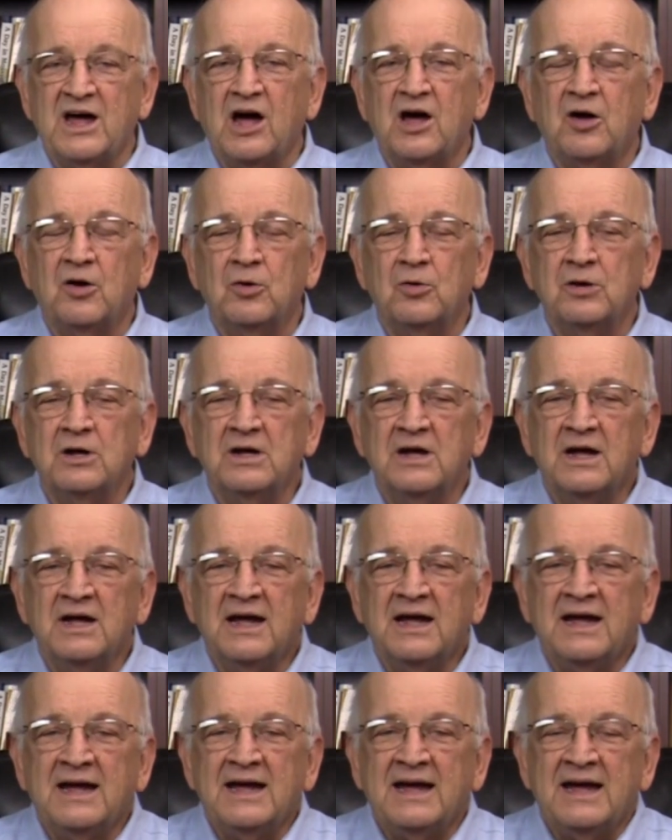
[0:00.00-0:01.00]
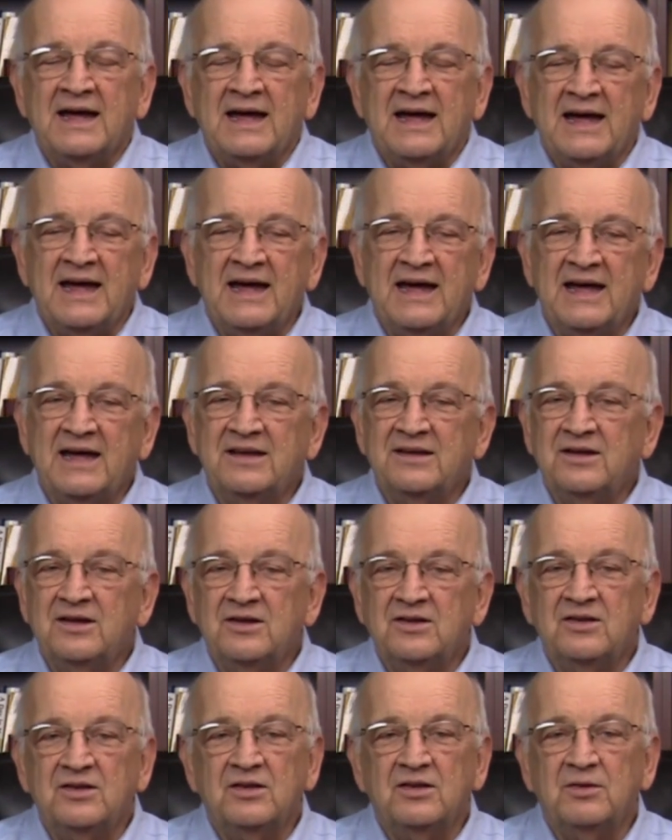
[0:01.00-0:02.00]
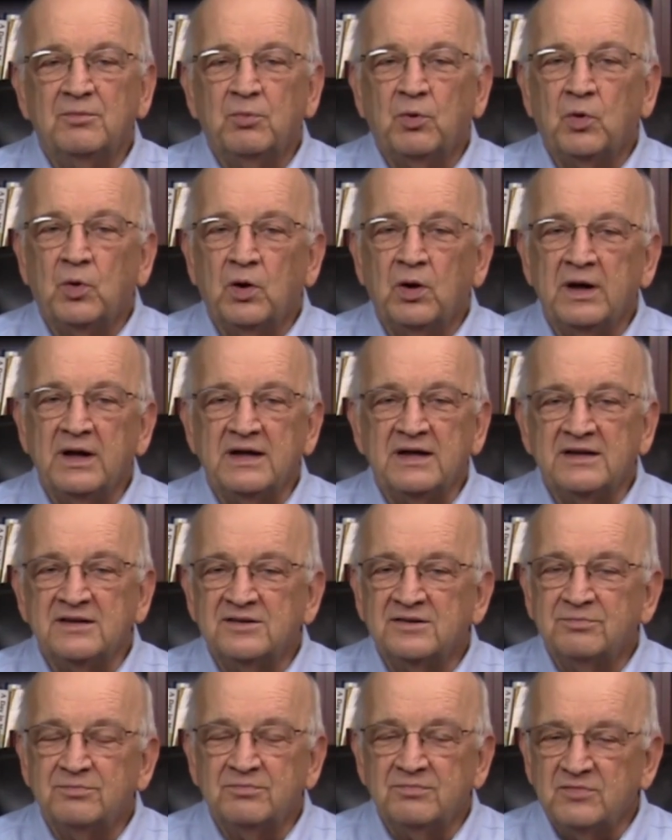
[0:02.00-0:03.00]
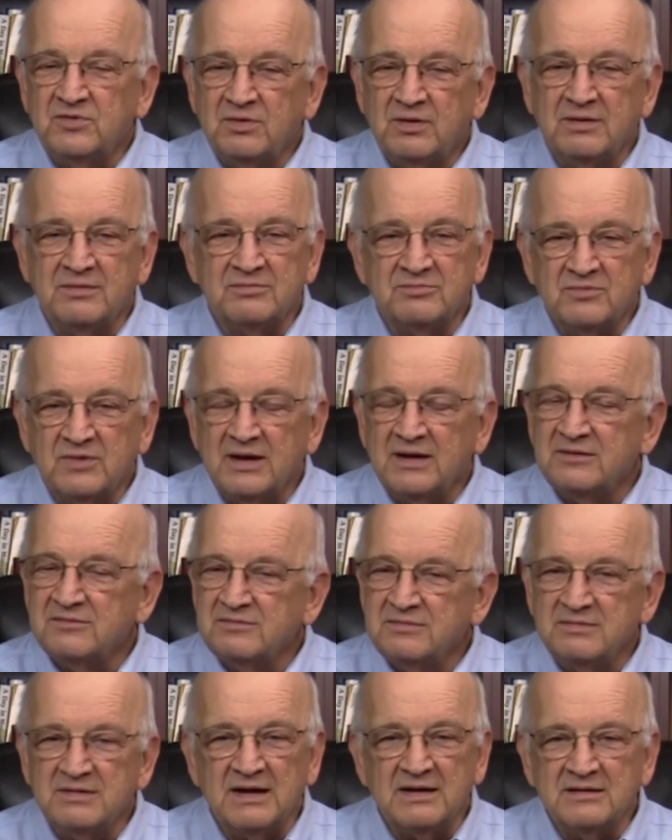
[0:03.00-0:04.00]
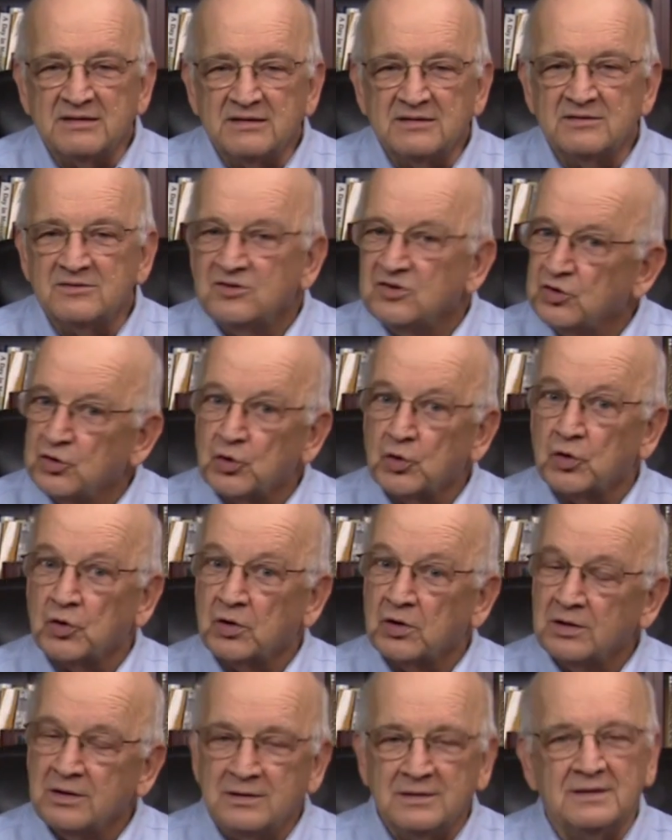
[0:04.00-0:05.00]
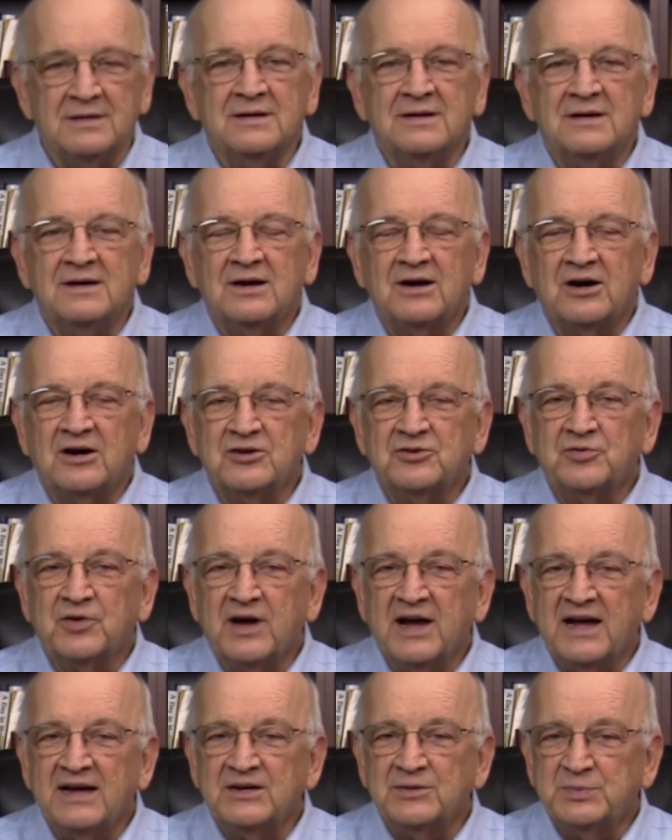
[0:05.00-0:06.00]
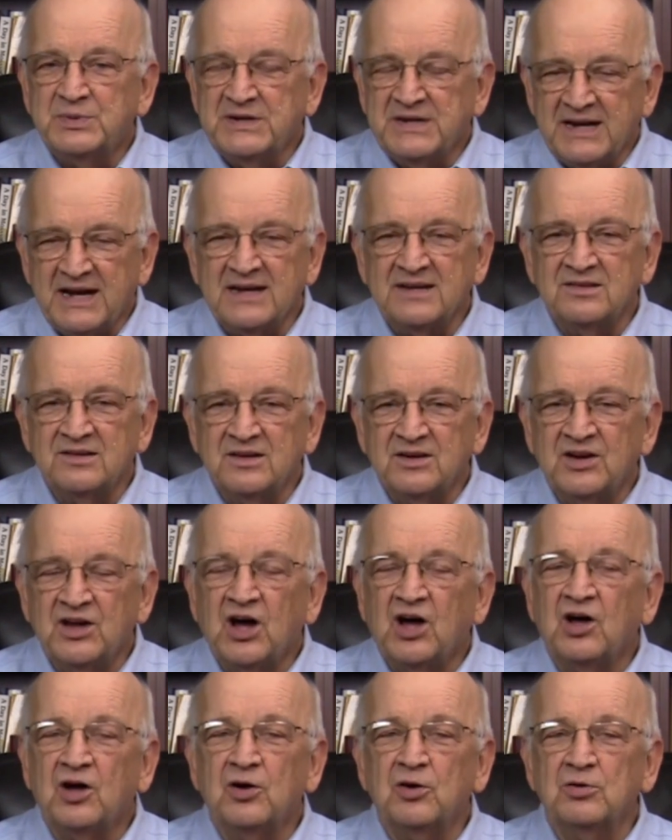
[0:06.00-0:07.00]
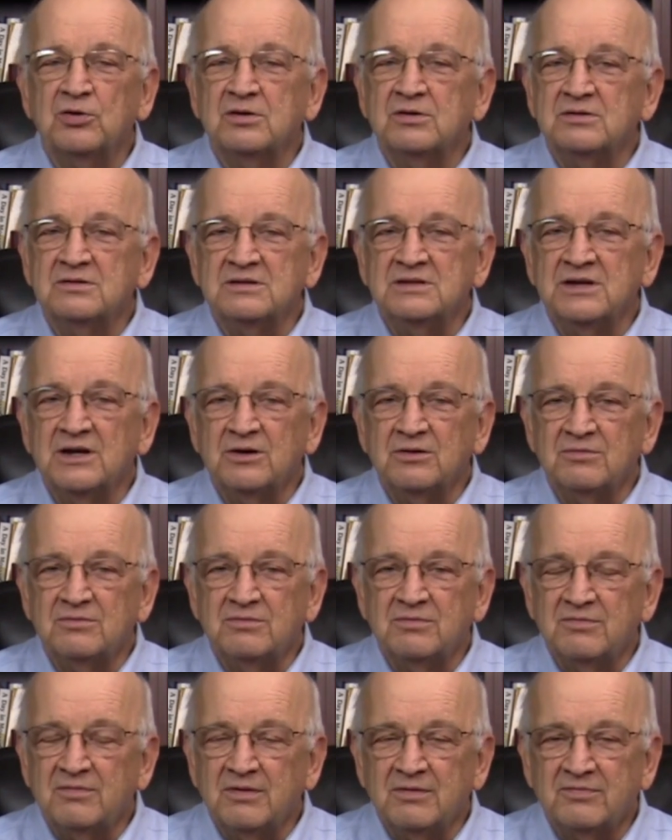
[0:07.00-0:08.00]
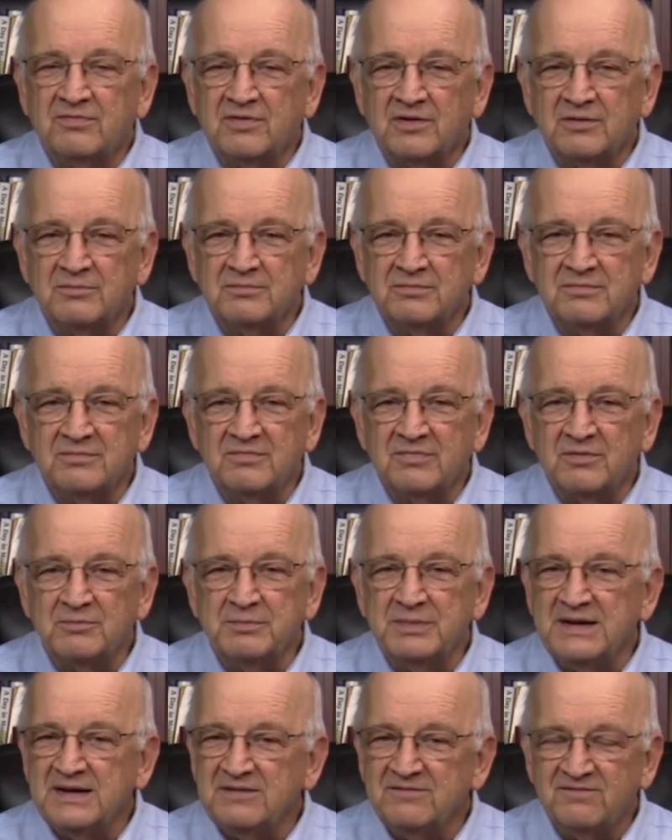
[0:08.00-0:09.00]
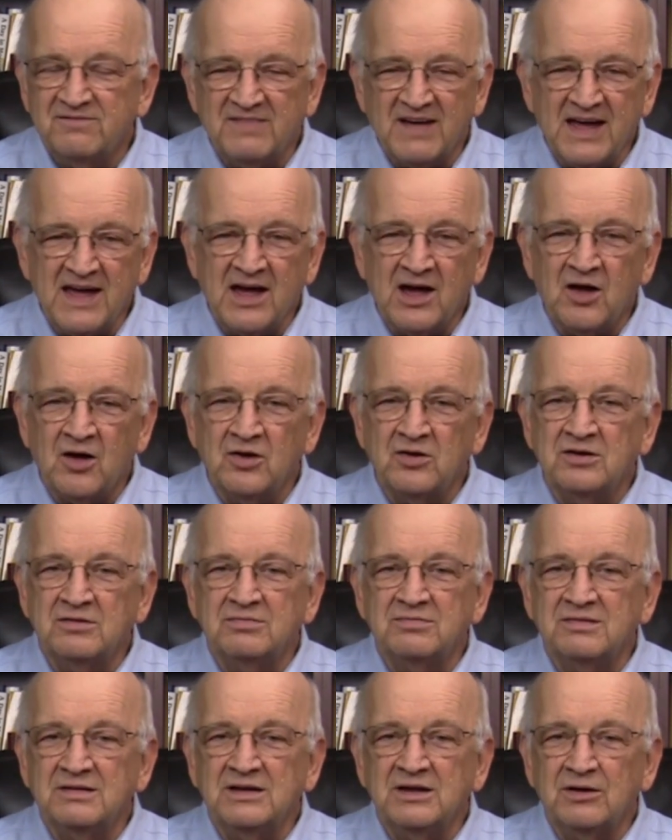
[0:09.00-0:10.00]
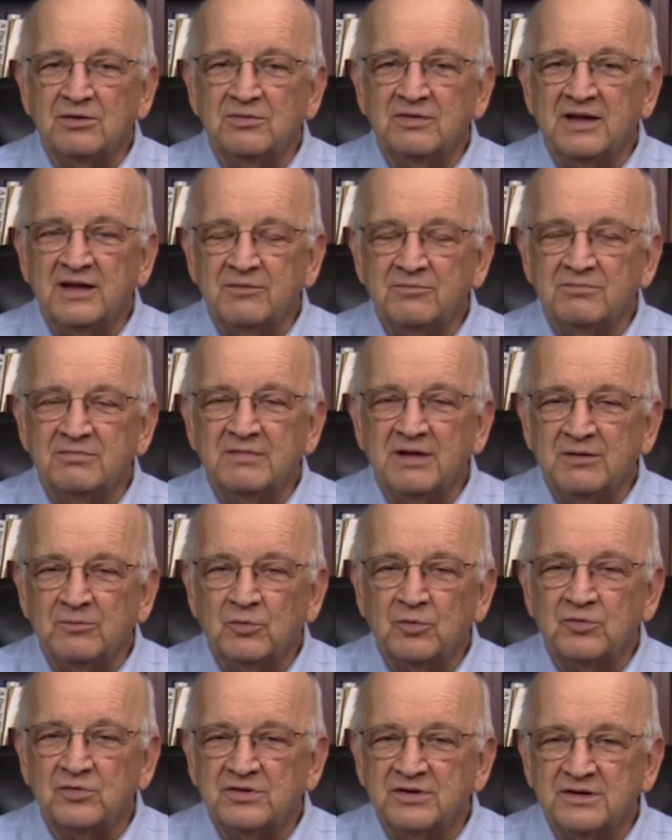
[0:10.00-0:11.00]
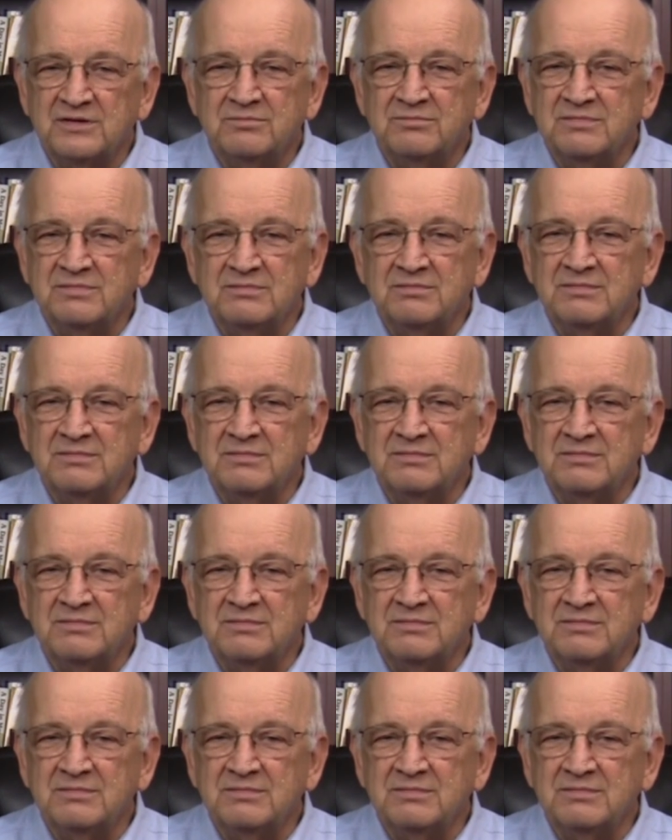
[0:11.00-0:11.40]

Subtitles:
dog. And the boy is, and the girl are trying to protect the dog, from being found. They want to,